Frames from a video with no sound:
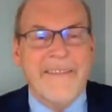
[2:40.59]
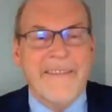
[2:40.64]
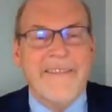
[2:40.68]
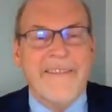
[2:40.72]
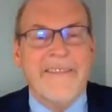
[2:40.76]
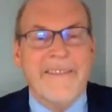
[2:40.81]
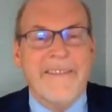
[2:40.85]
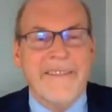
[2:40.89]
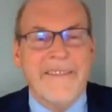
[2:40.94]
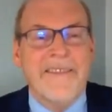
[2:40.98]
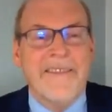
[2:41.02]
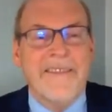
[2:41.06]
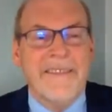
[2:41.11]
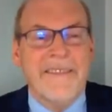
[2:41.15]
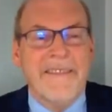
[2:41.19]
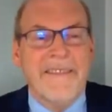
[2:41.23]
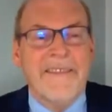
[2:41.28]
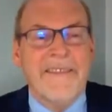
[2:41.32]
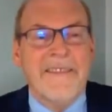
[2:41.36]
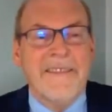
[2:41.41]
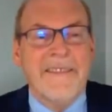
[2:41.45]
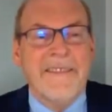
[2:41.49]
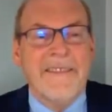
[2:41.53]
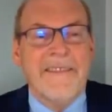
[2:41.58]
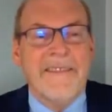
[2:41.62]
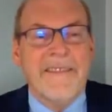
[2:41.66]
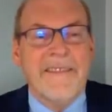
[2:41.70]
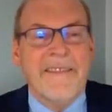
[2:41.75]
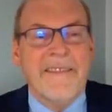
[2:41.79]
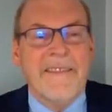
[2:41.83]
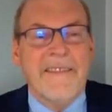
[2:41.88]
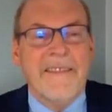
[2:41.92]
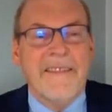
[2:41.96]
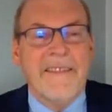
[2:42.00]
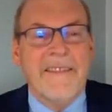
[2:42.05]

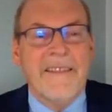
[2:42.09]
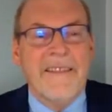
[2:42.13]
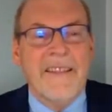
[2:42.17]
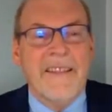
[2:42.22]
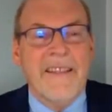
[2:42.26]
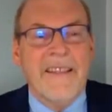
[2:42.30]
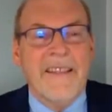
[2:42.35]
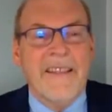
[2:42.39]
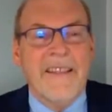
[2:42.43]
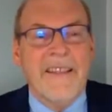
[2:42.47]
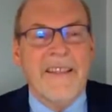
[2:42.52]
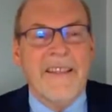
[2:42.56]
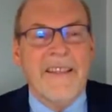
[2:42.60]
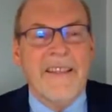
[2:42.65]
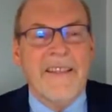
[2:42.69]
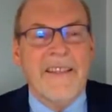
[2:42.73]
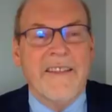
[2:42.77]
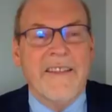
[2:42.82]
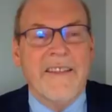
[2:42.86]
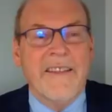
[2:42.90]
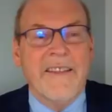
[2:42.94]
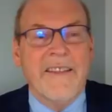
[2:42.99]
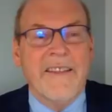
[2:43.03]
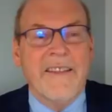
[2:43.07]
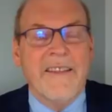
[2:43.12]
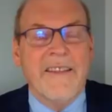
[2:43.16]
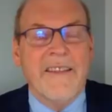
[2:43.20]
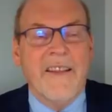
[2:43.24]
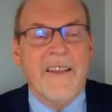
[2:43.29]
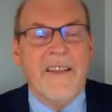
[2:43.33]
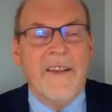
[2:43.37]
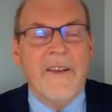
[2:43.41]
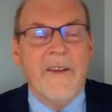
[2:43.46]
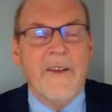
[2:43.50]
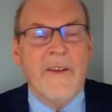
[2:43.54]

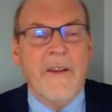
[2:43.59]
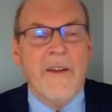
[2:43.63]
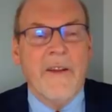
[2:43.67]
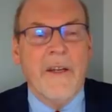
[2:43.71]
This person isn't speaking.